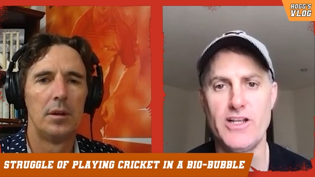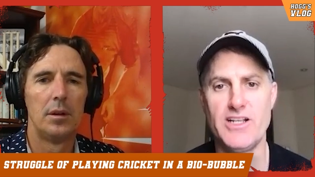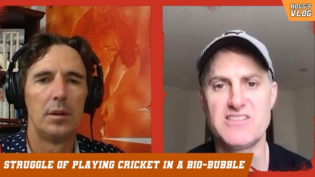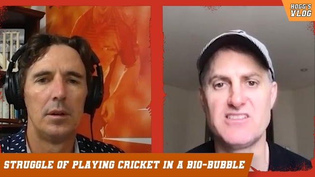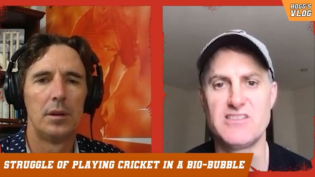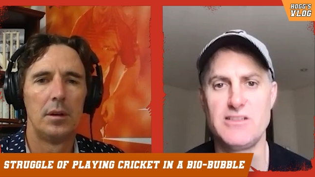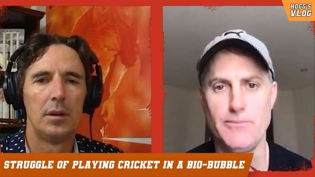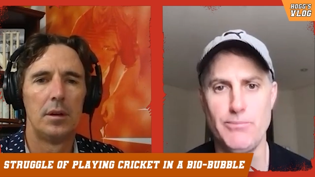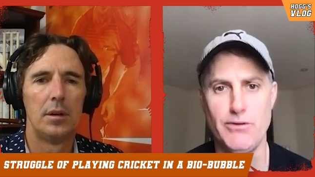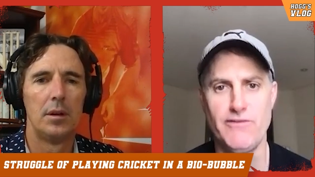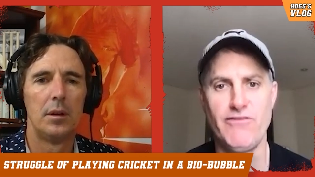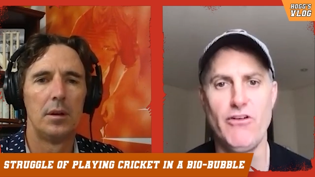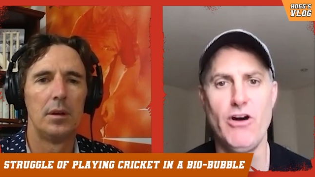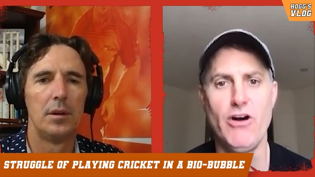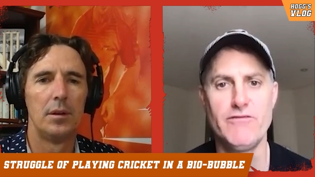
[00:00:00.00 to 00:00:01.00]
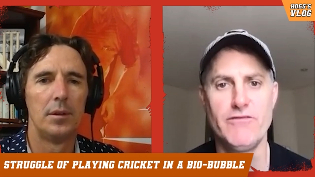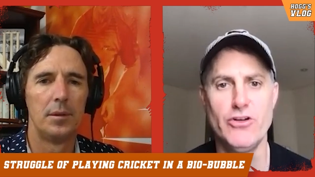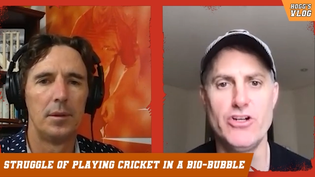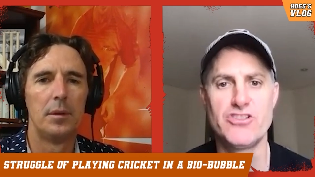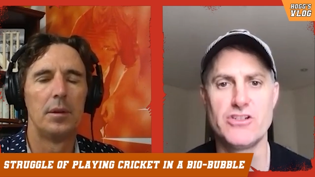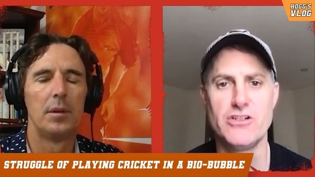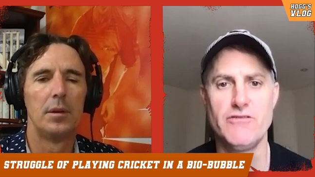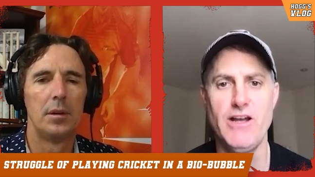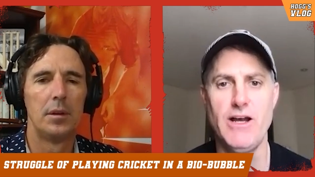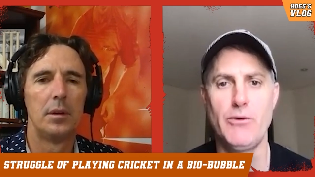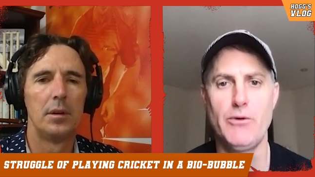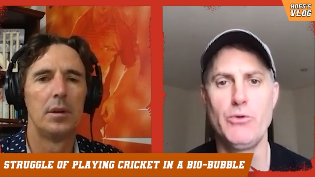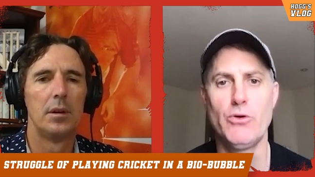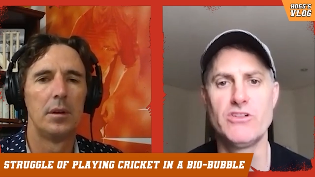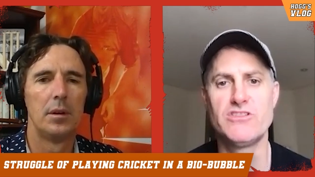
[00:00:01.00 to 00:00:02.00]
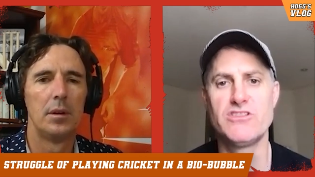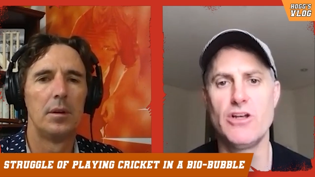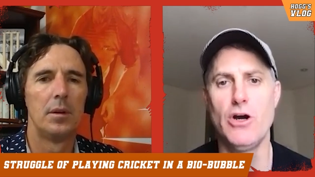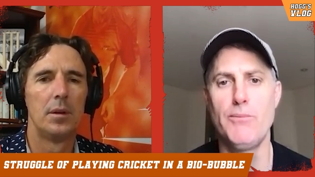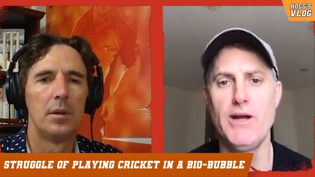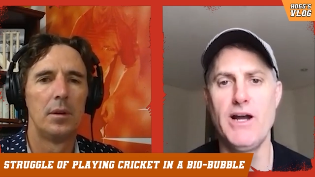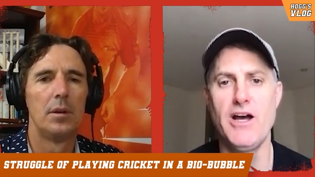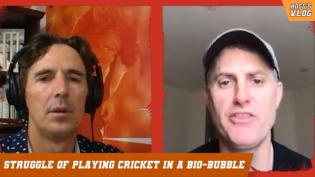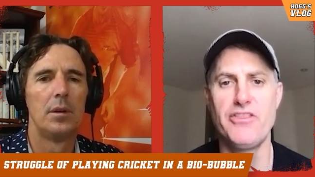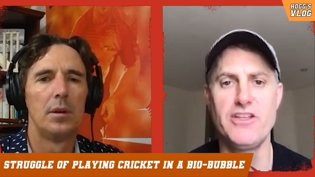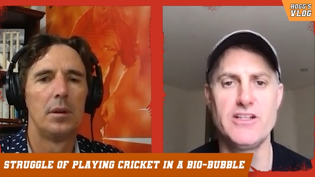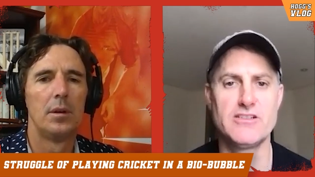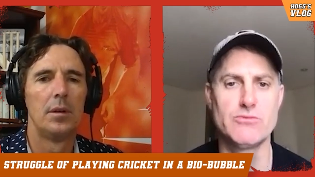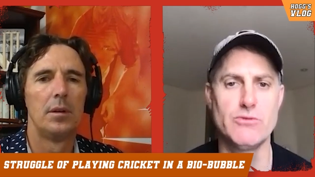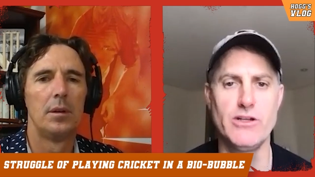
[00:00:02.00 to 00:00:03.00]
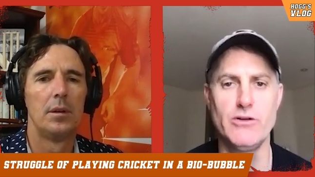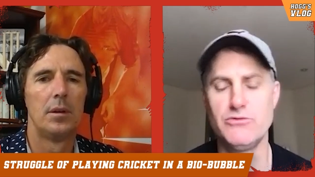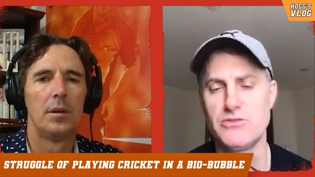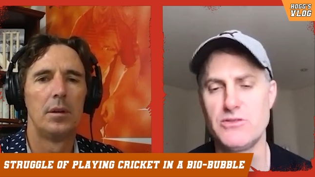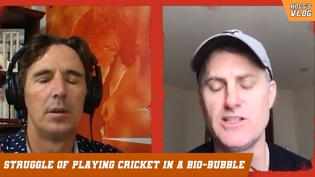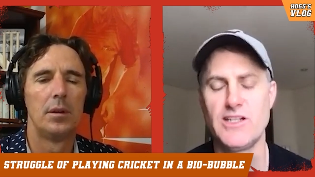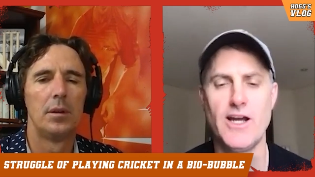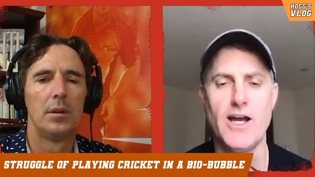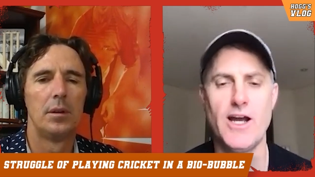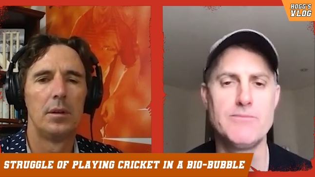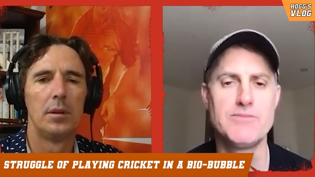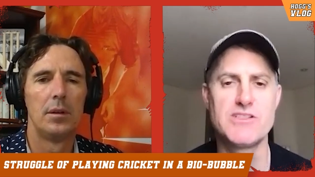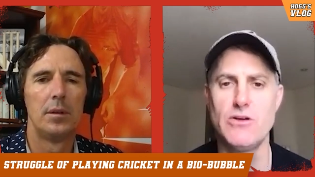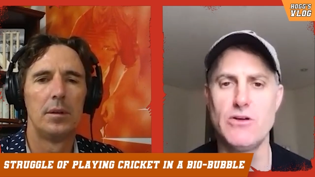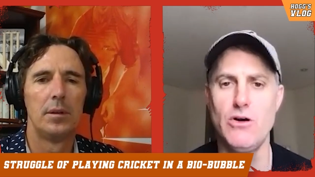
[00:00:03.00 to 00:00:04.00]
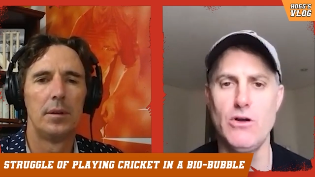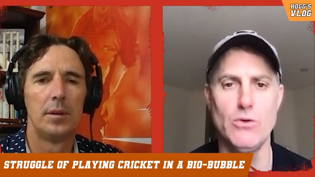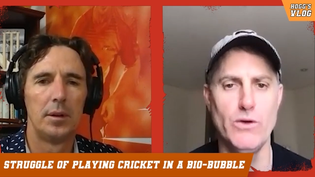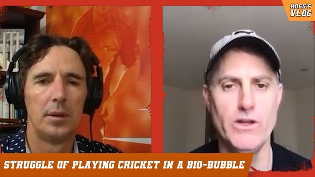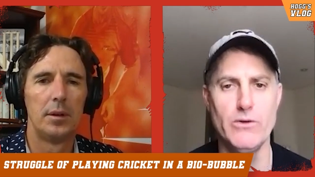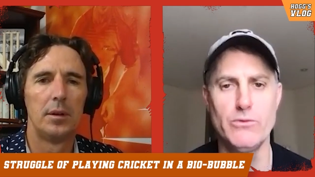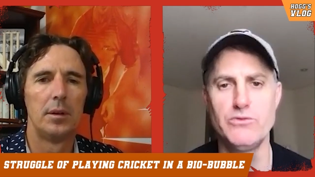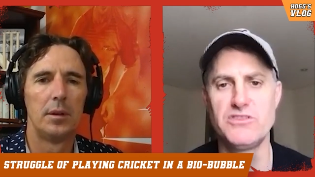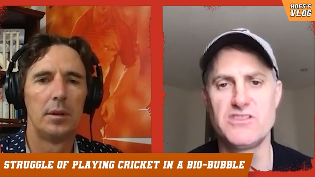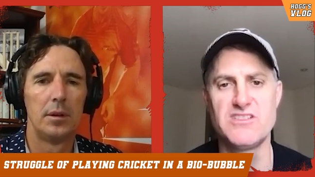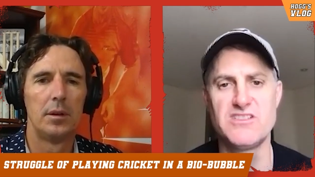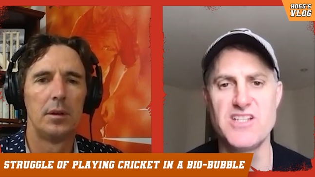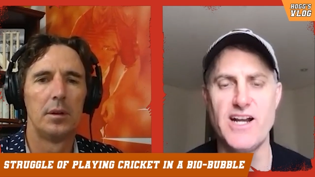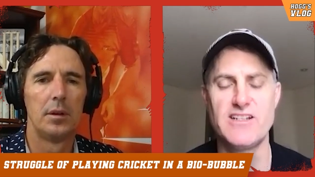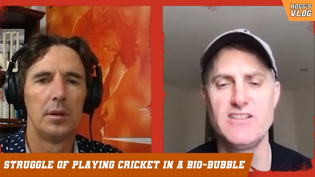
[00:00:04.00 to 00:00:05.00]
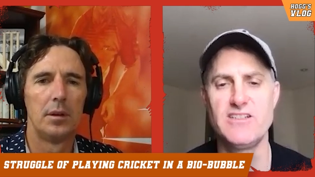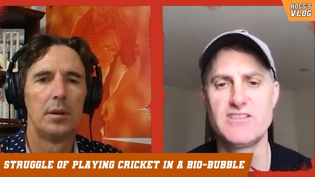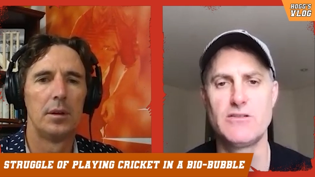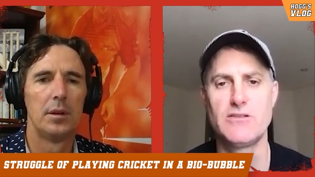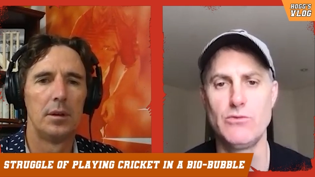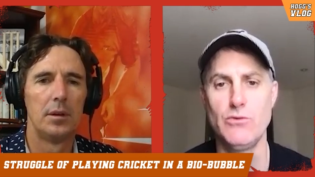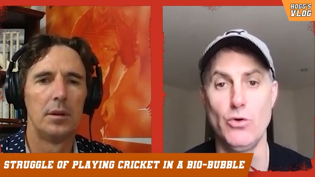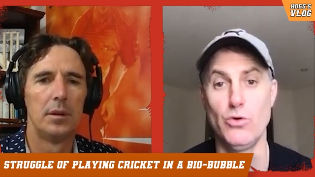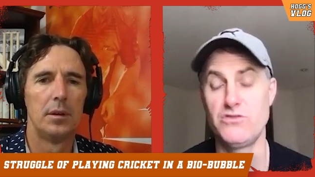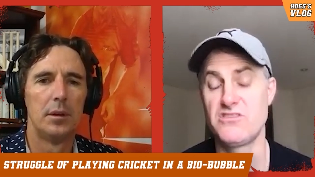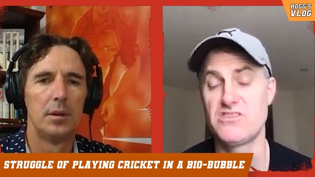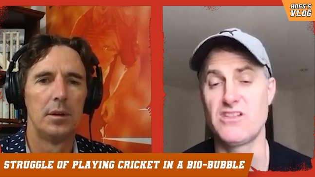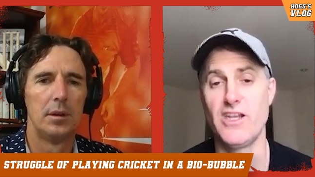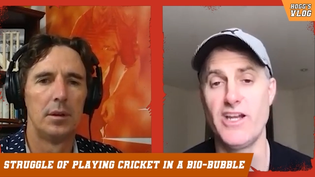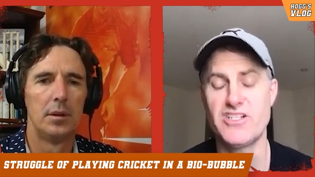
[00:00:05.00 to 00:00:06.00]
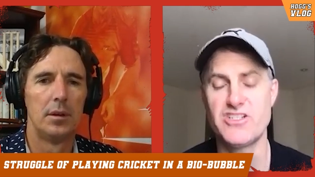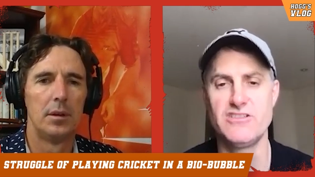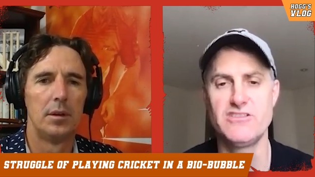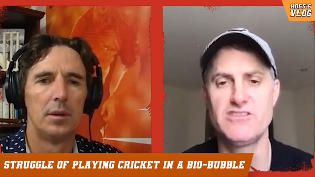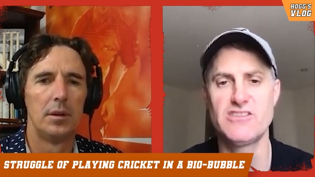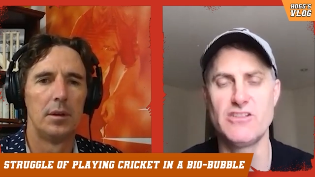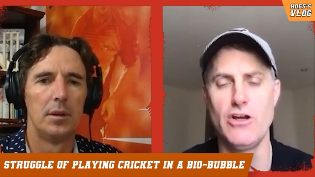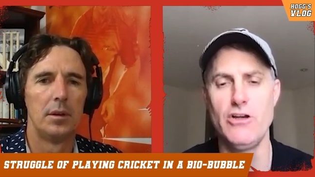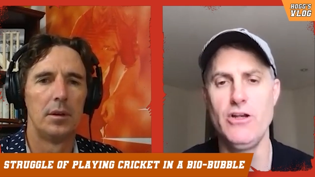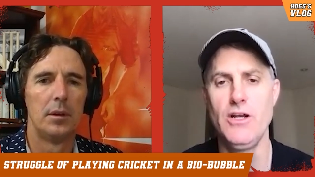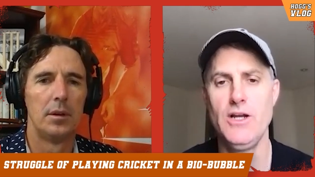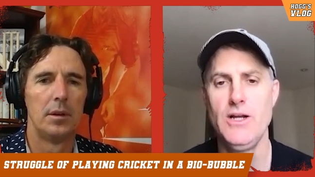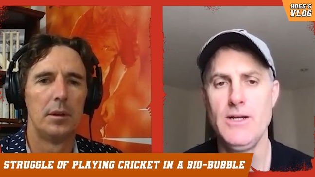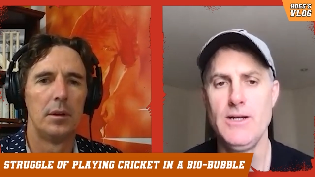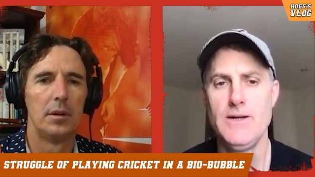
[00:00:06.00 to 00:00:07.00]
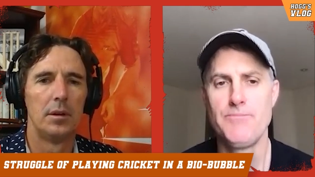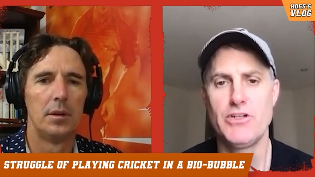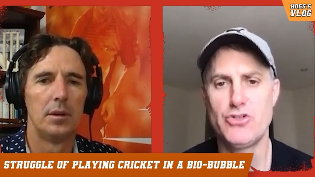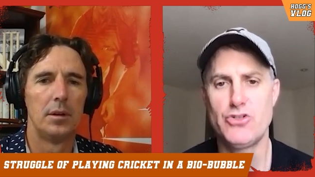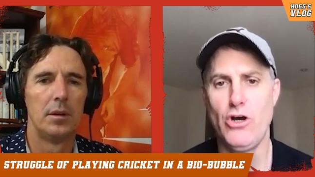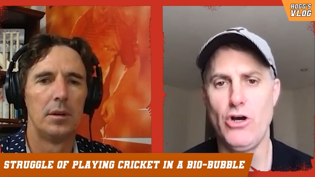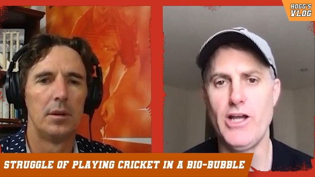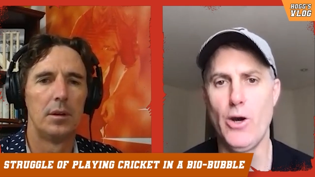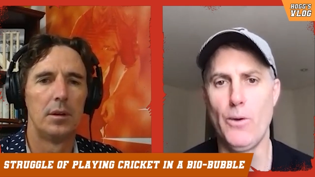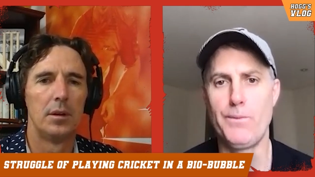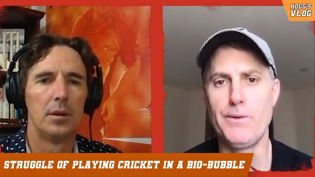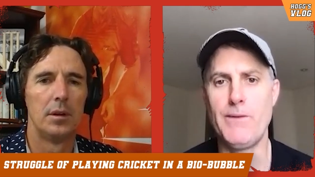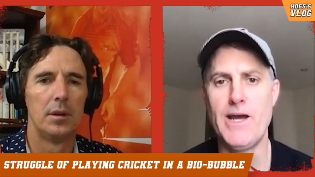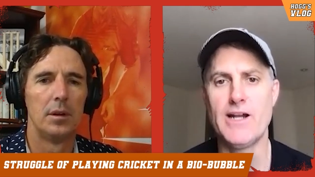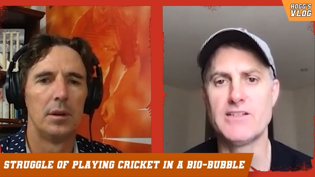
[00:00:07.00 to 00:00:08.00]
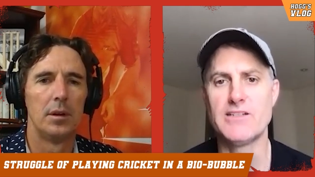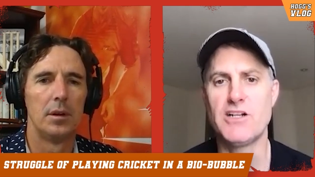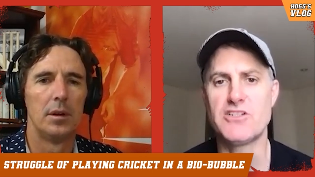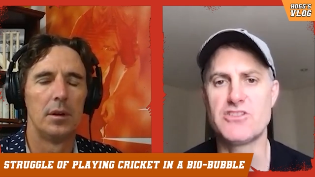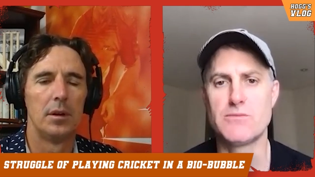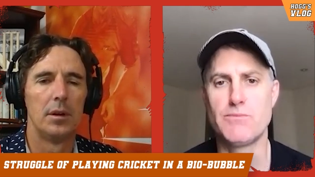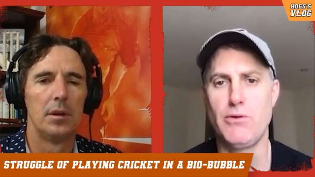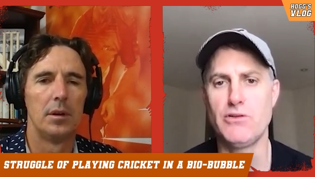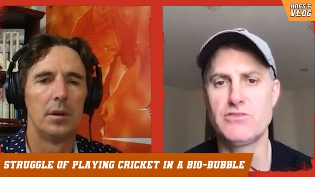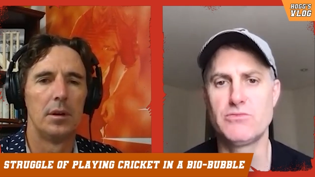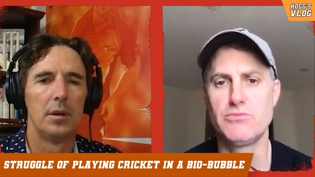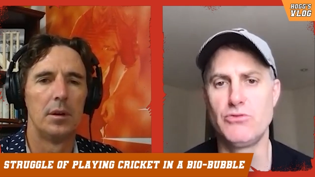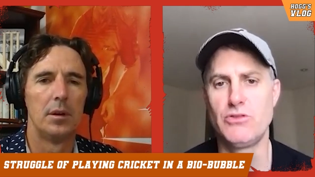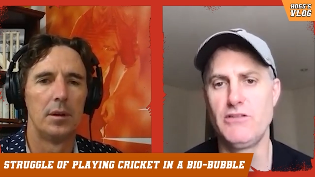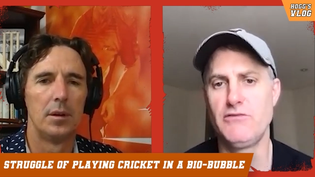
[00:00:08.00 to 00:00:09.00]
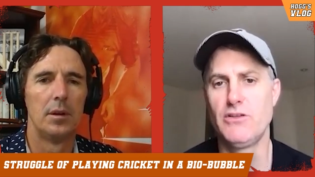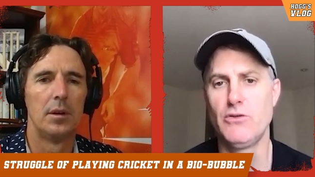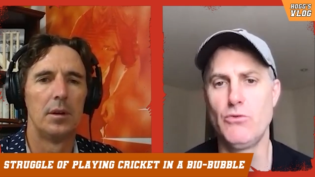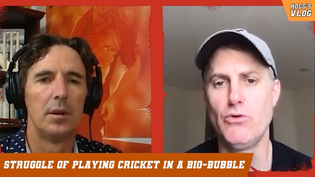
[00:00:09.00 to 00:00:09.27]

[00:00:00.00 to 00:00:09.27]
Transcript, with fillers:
Speaker 1: guess a simplified version of how we wanted to go about things, whether it was the game style or whether it was the tactics or selections. So we try to help him out as much as possible given the